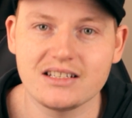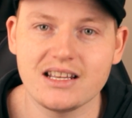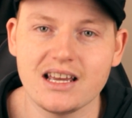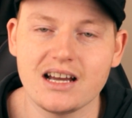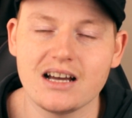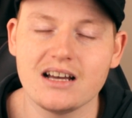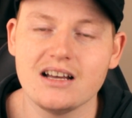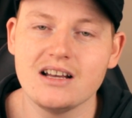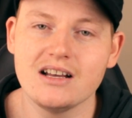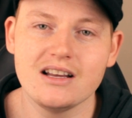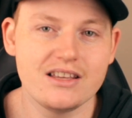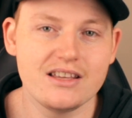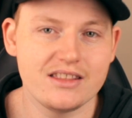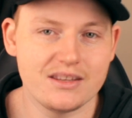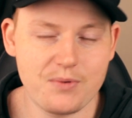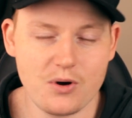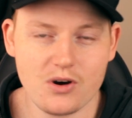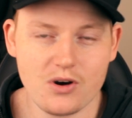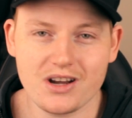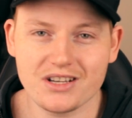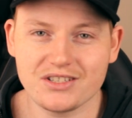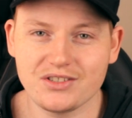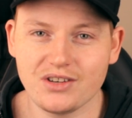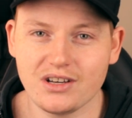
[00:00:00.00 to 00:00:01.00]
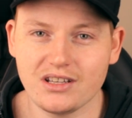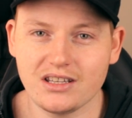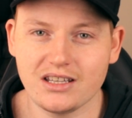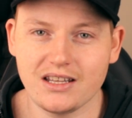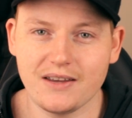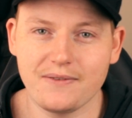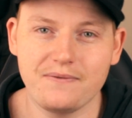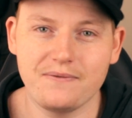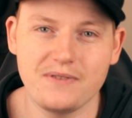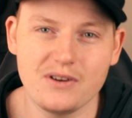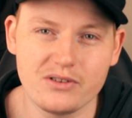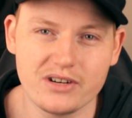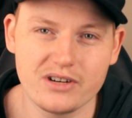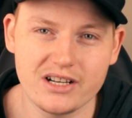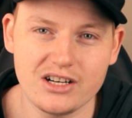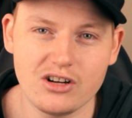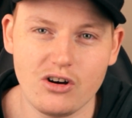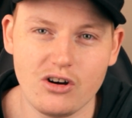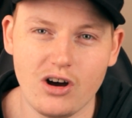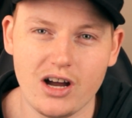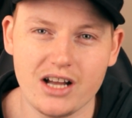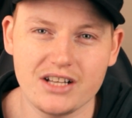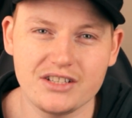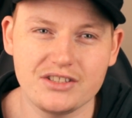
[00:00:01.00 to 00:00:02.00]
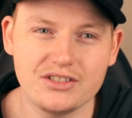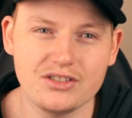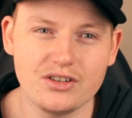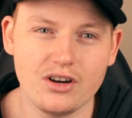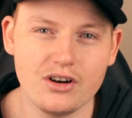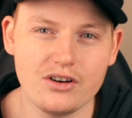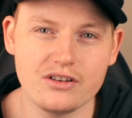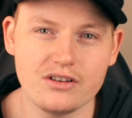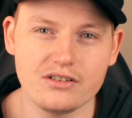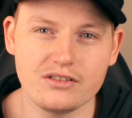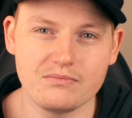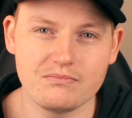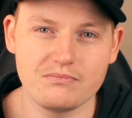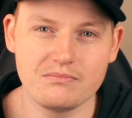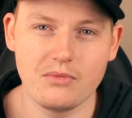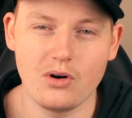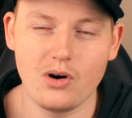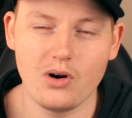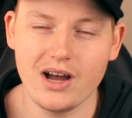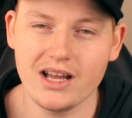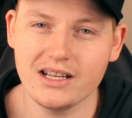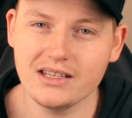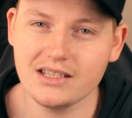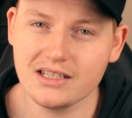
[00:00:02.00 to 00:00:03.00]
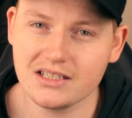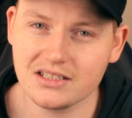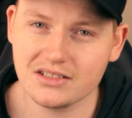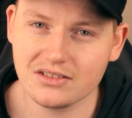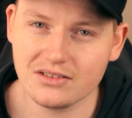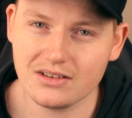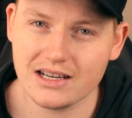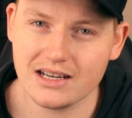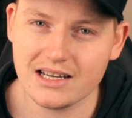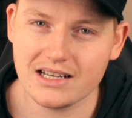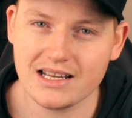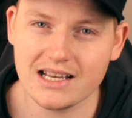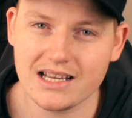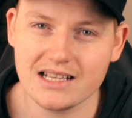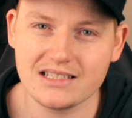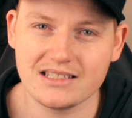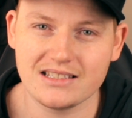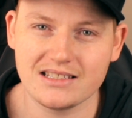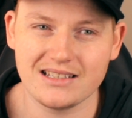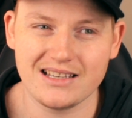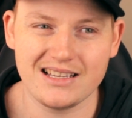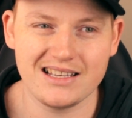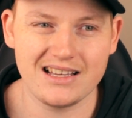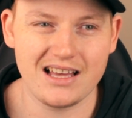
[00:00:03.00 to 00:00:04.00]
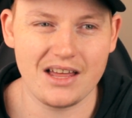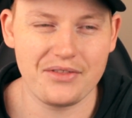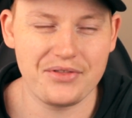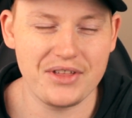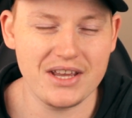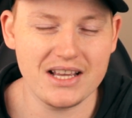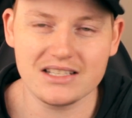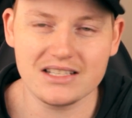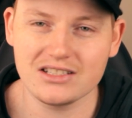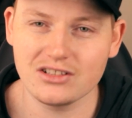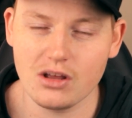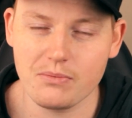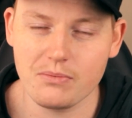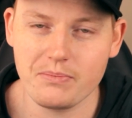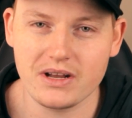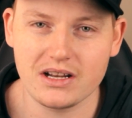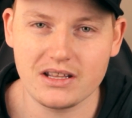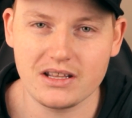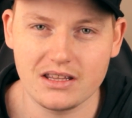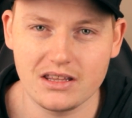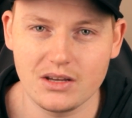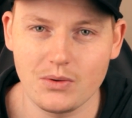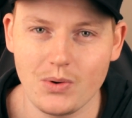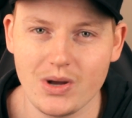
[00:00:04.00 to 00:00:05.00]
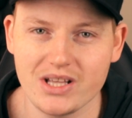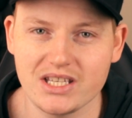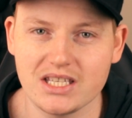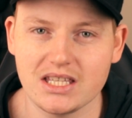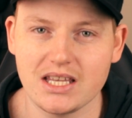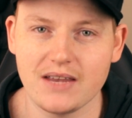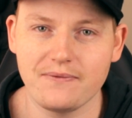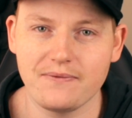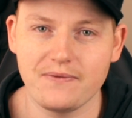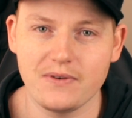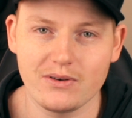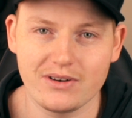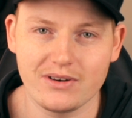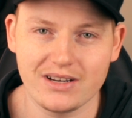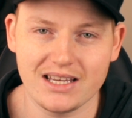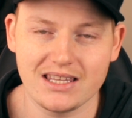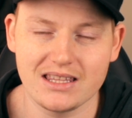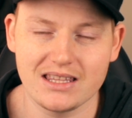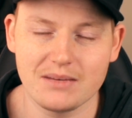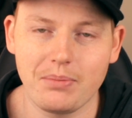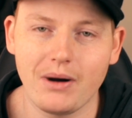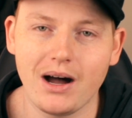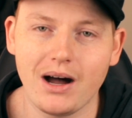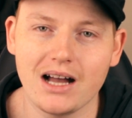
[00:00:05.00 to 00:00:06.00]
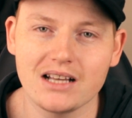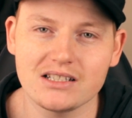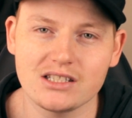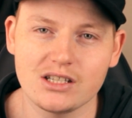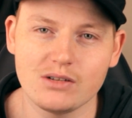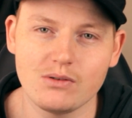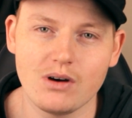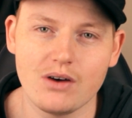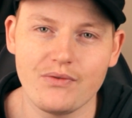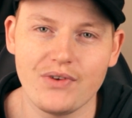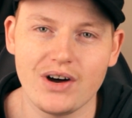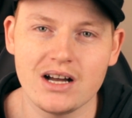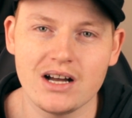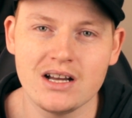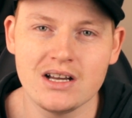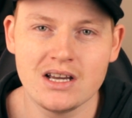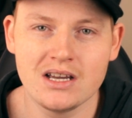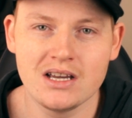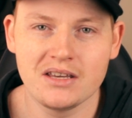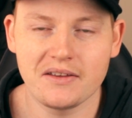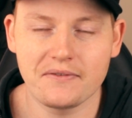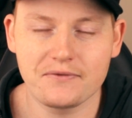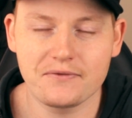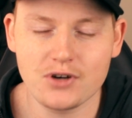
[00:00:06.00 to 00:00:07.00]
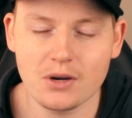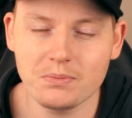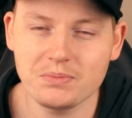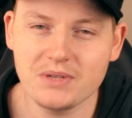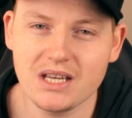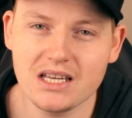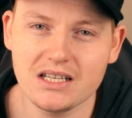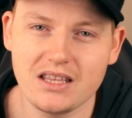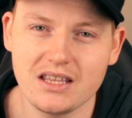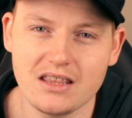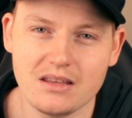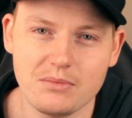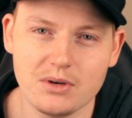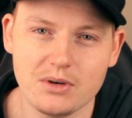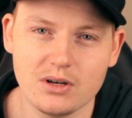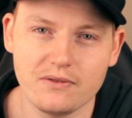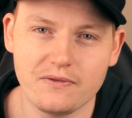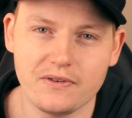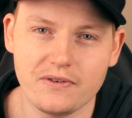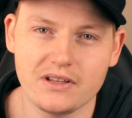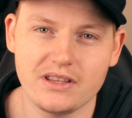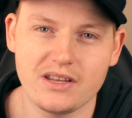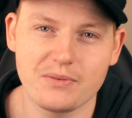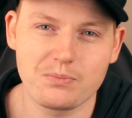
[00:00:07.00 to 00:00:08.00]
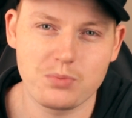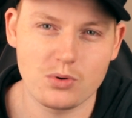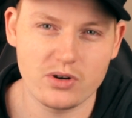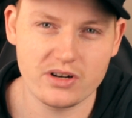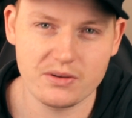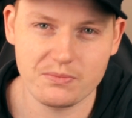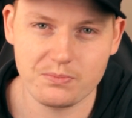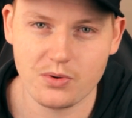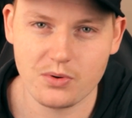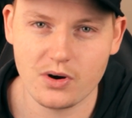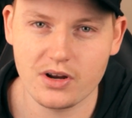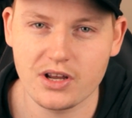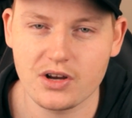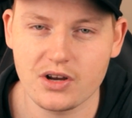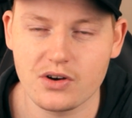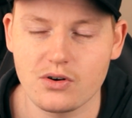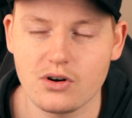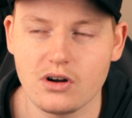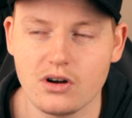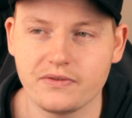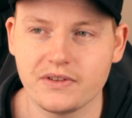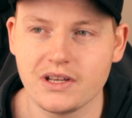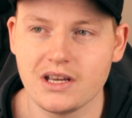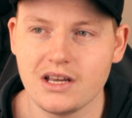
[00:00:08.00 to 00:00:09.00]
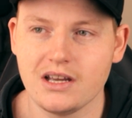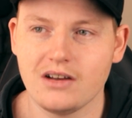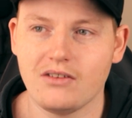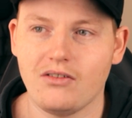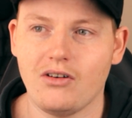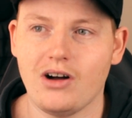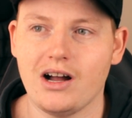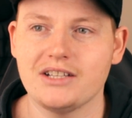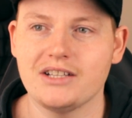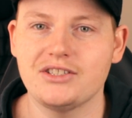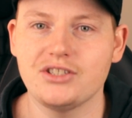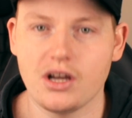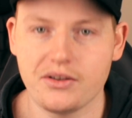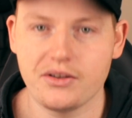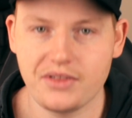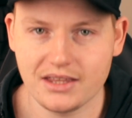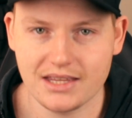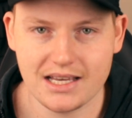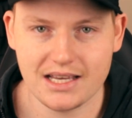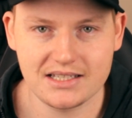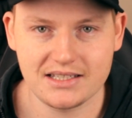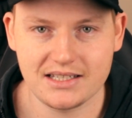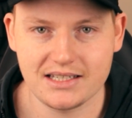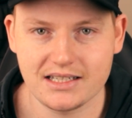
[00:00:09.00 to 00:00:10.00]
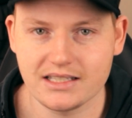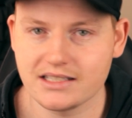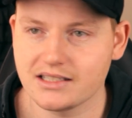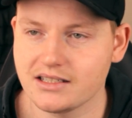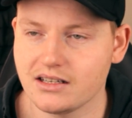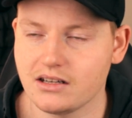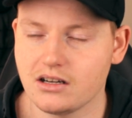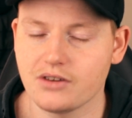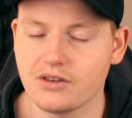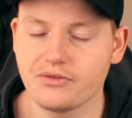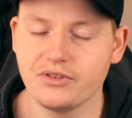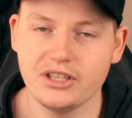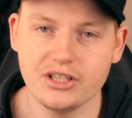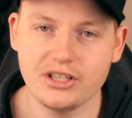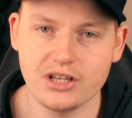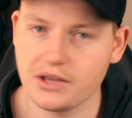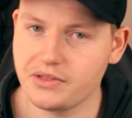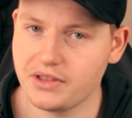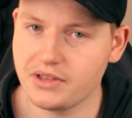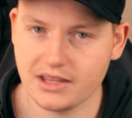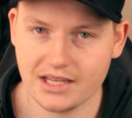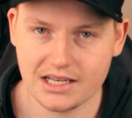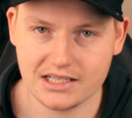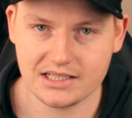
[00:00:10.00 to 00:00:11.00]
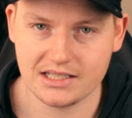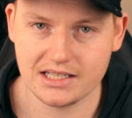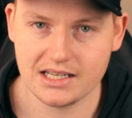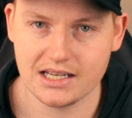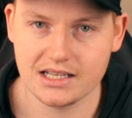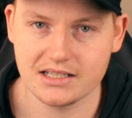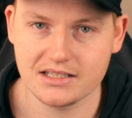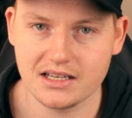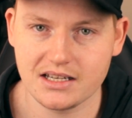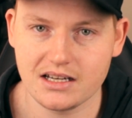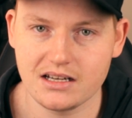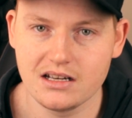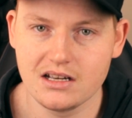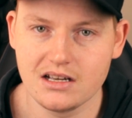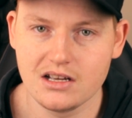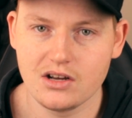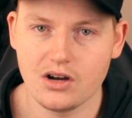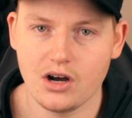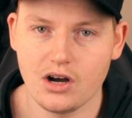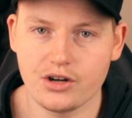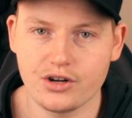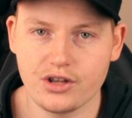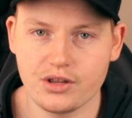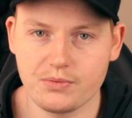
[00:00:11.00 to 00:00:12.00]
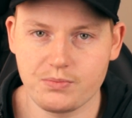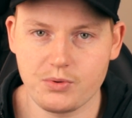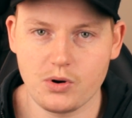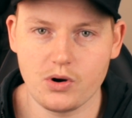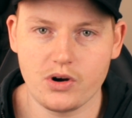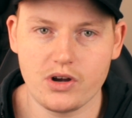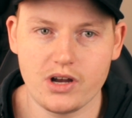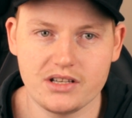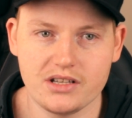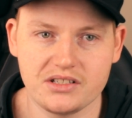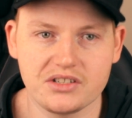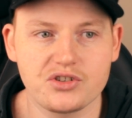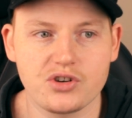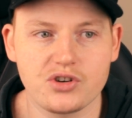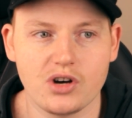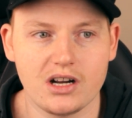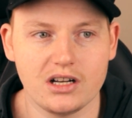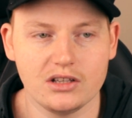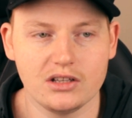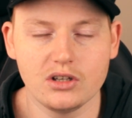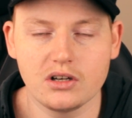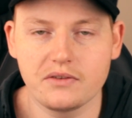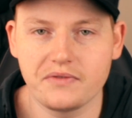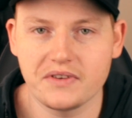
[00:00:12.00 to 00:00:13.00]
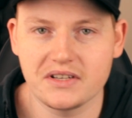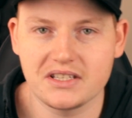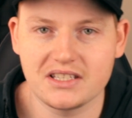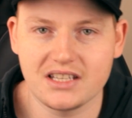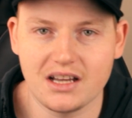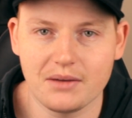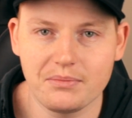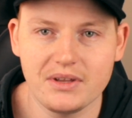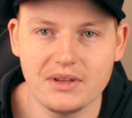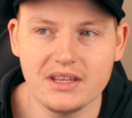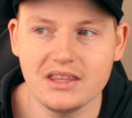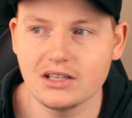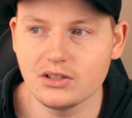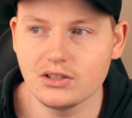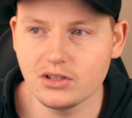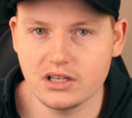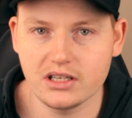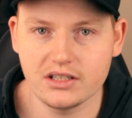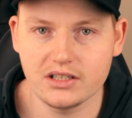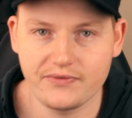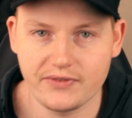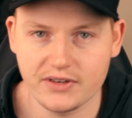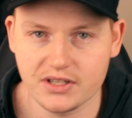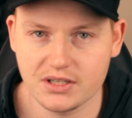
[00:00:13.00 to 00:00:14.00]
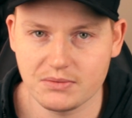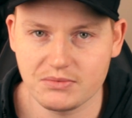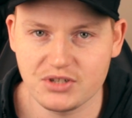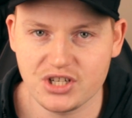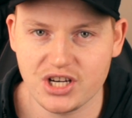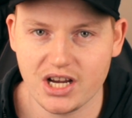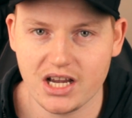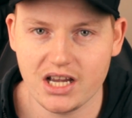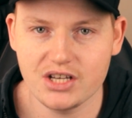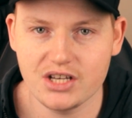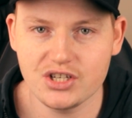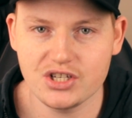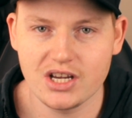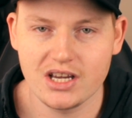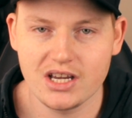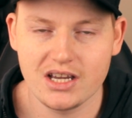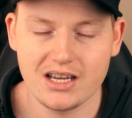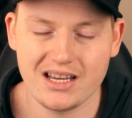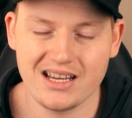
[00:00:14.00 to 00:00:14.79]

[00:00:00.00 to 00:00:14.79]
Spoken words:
Now, the Broncos side that they fielded, I don't mind the side. I think it's a lot better than the ones that they fielded in the past. However, they've dropped Anthony Milford, they've brought in Brady Croft. I don't think that's the answer. I really don't think that's the answer. I know the Broncos are trying to look for something. They're looking for some change.